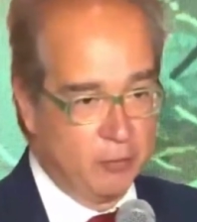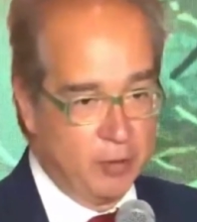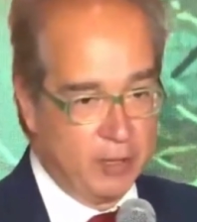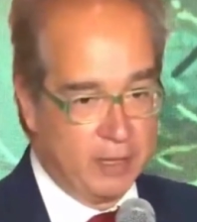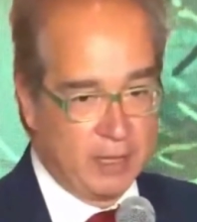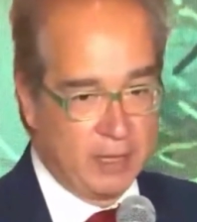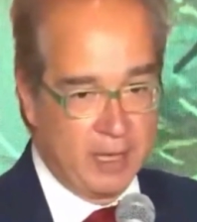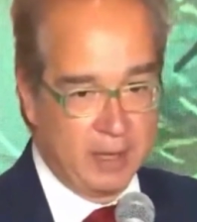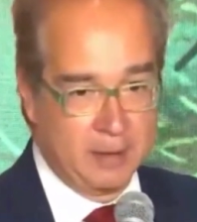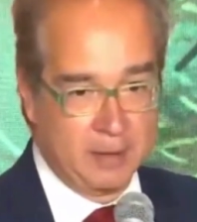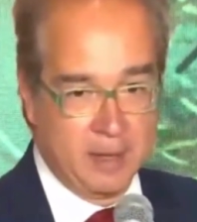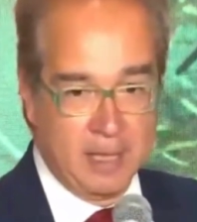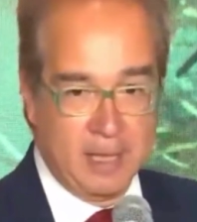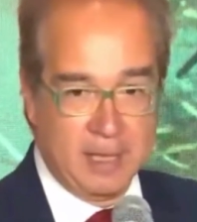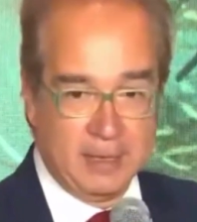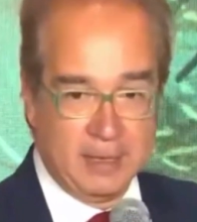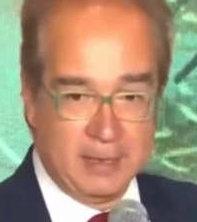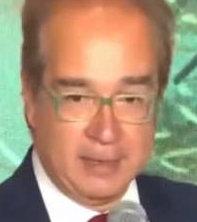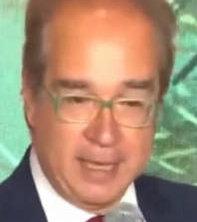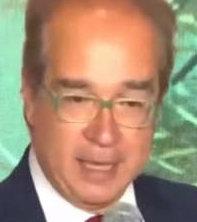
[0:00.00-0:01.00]
We can
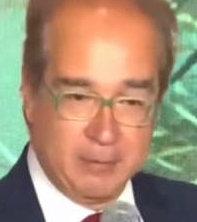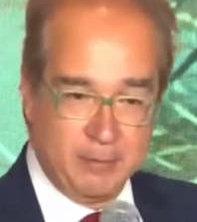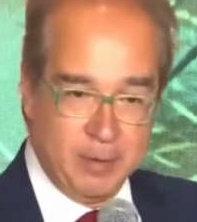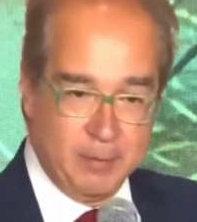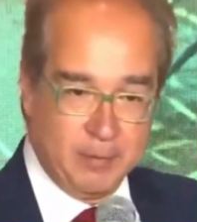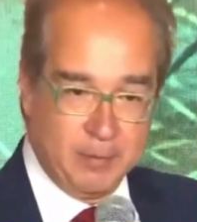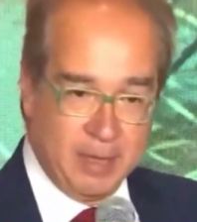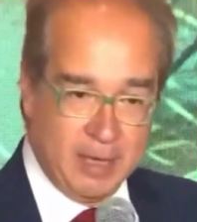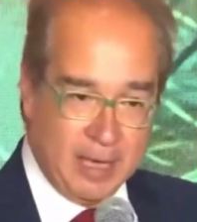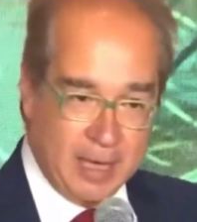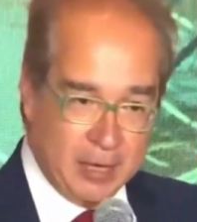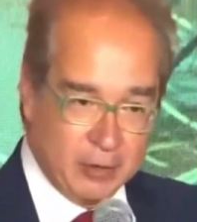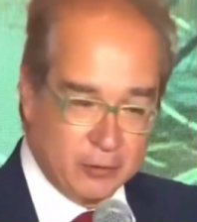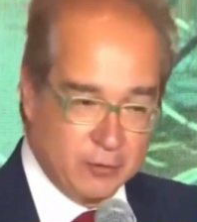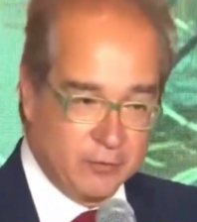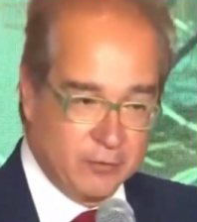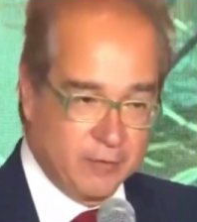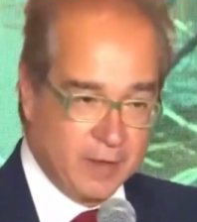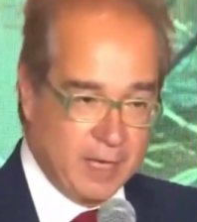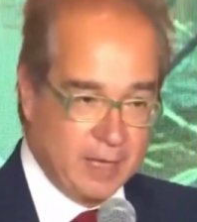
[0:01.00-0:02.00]
take people out
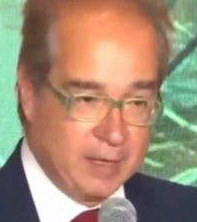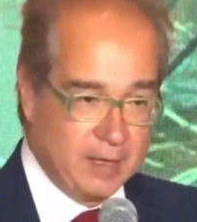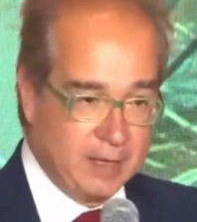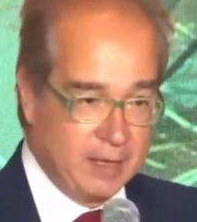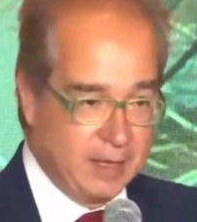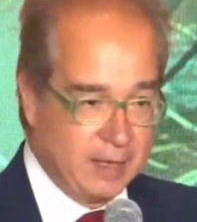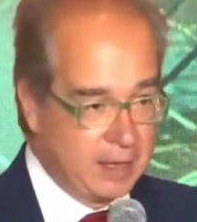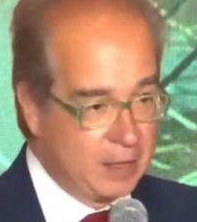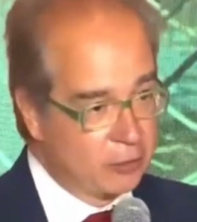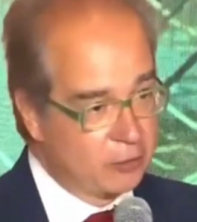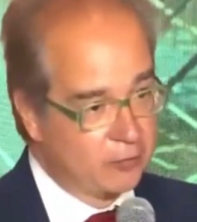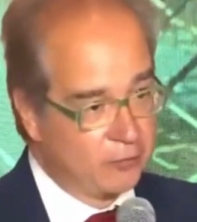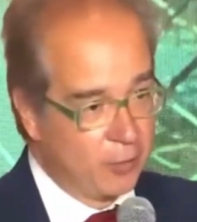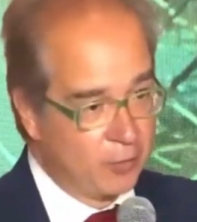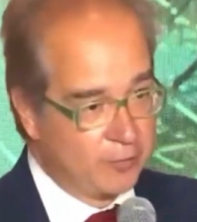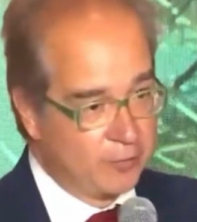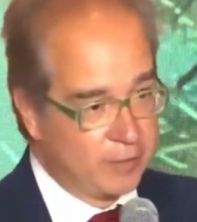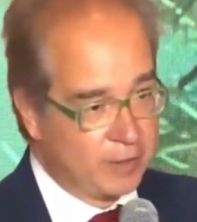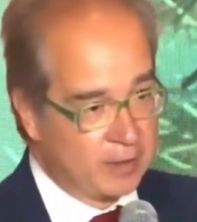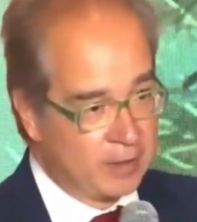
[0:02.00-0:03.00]
of hunger and out of
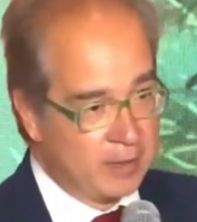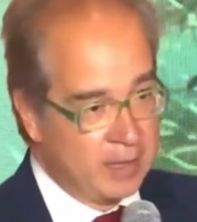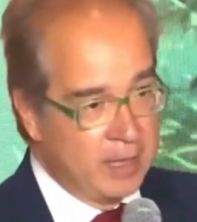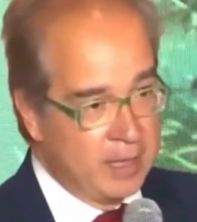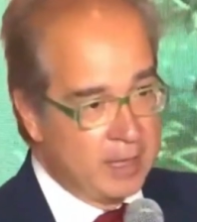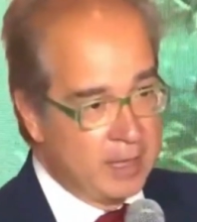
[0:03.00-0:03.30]
poverty.